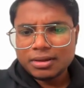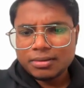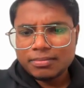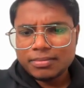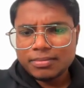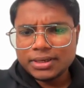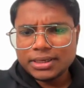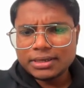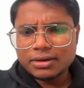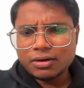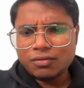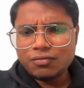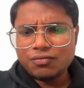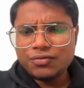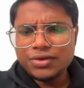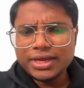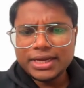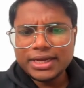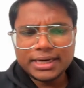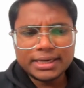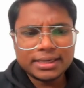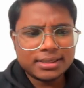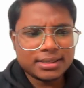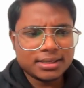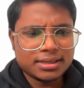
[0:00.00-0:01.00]
But now we
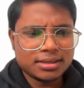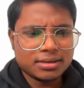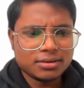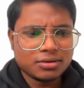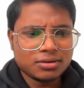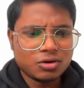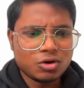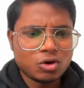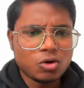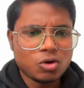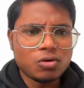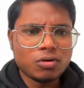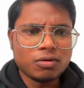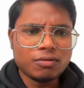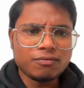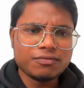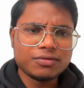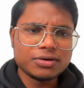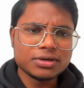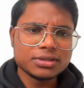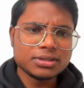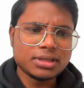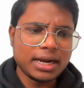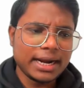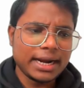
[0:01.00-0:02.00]
can go on
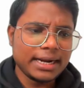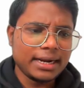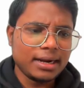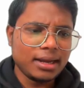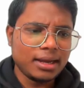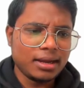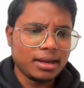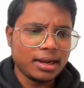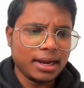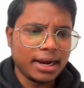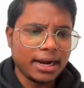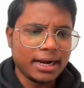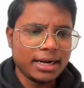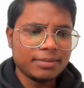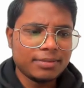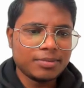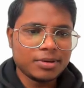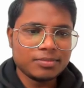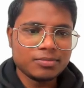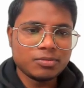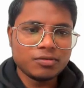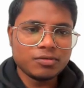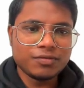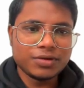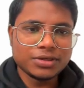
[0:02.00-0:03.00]
further and add
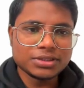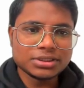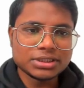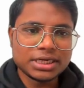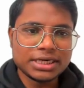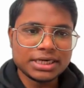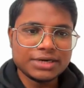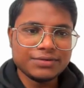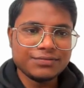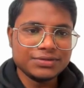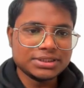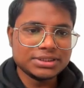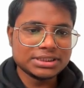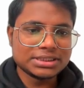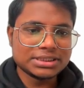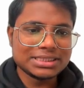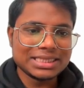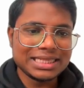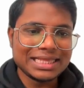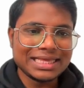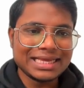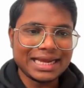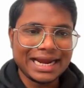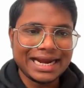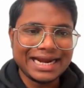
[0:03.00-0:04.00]
one more functionality, which is
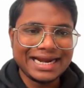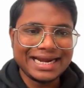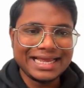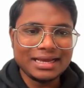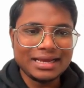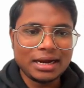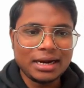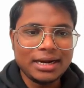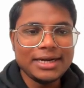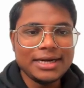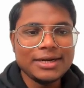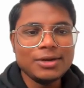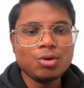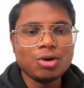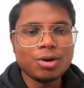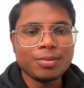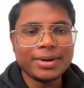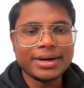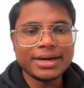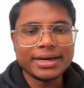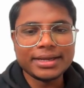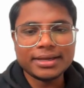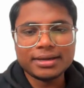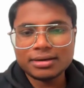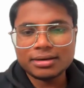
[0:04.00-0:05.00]
like adding a new
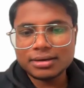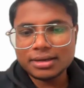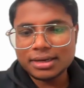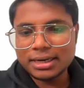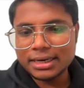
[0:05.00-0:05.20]
comment here.